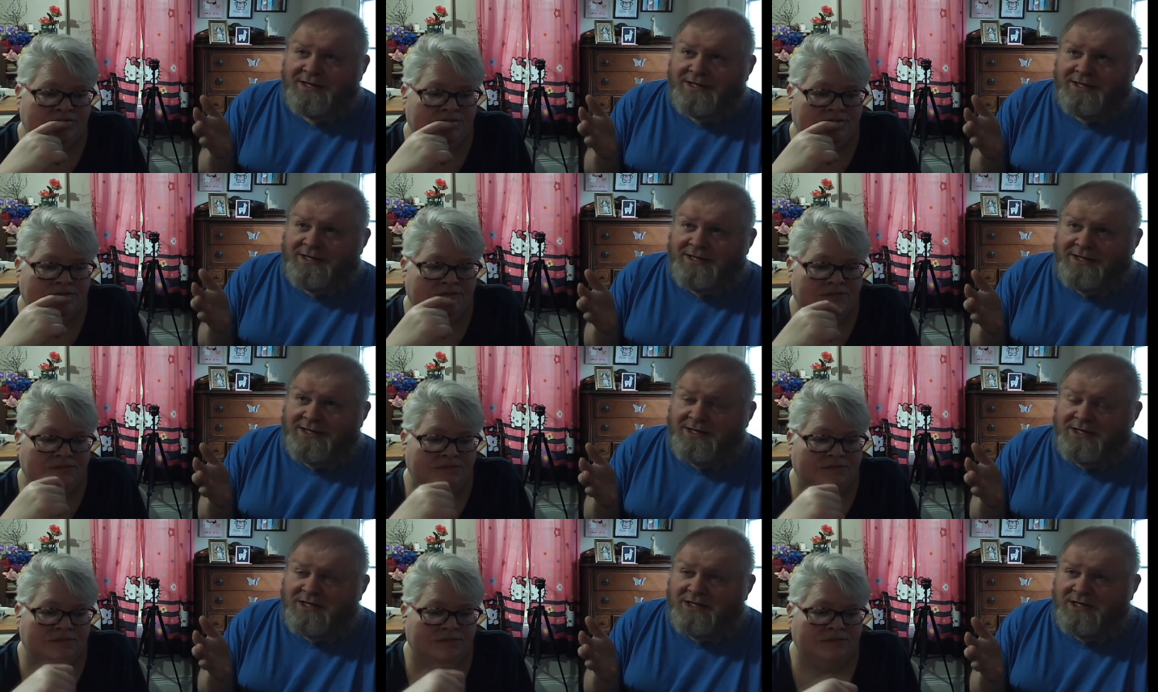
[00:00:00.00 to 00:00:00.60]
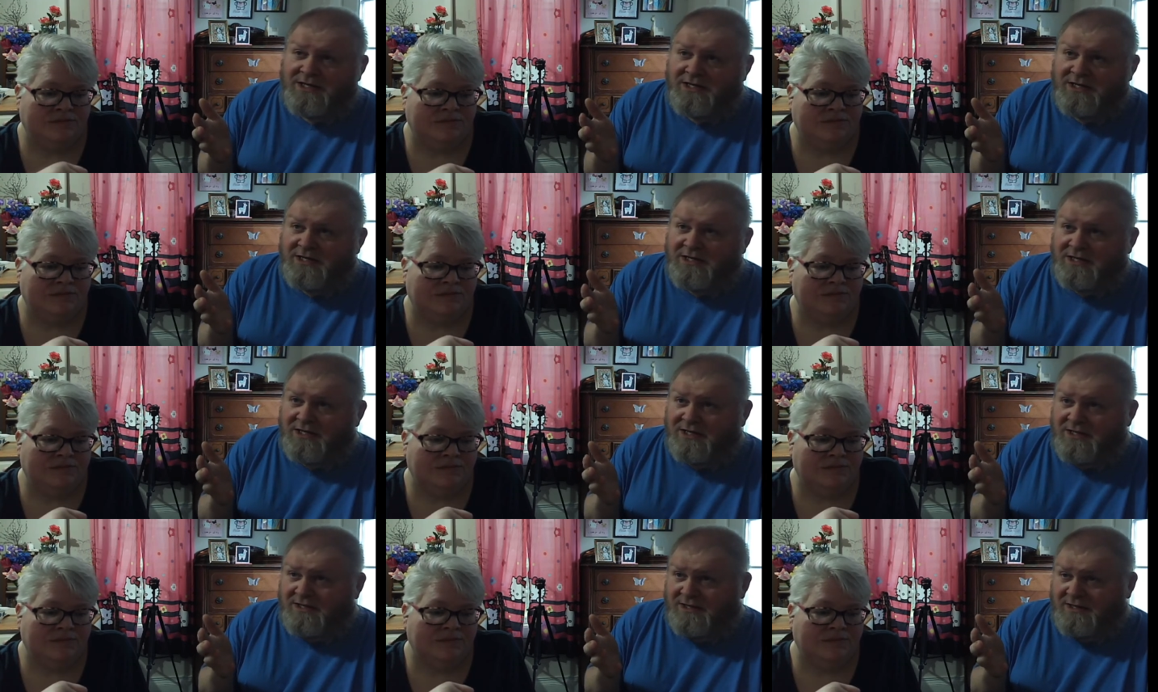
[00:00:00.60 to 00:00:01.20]

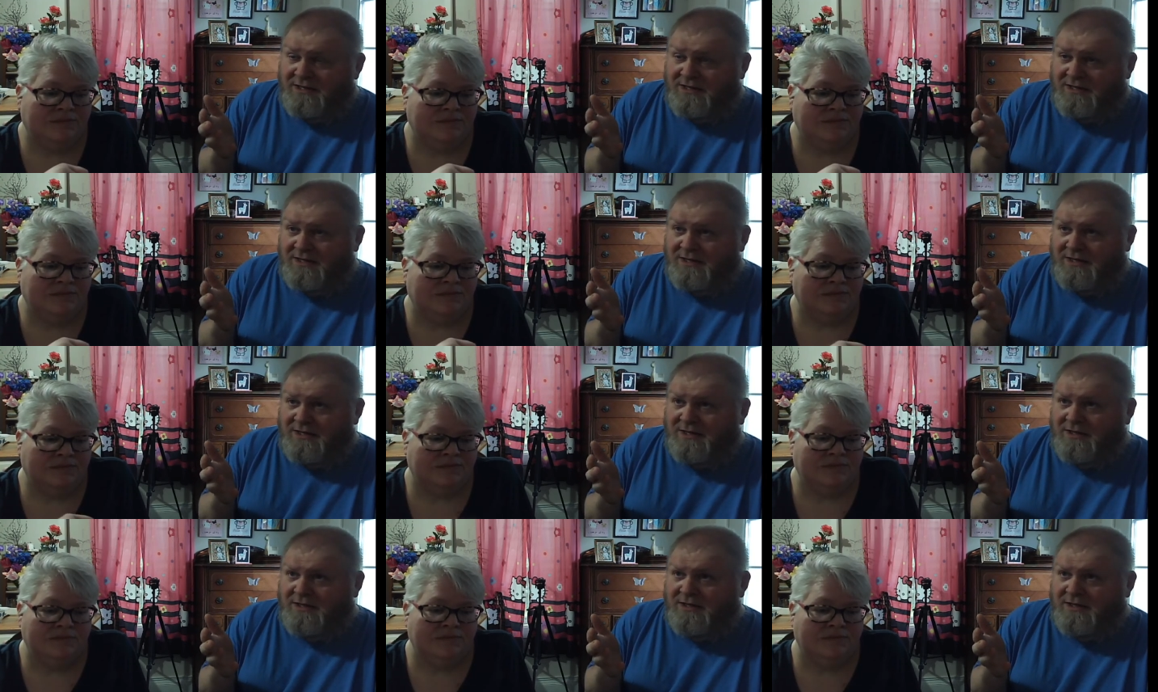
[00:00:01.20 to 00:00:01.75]
Nobody speaks.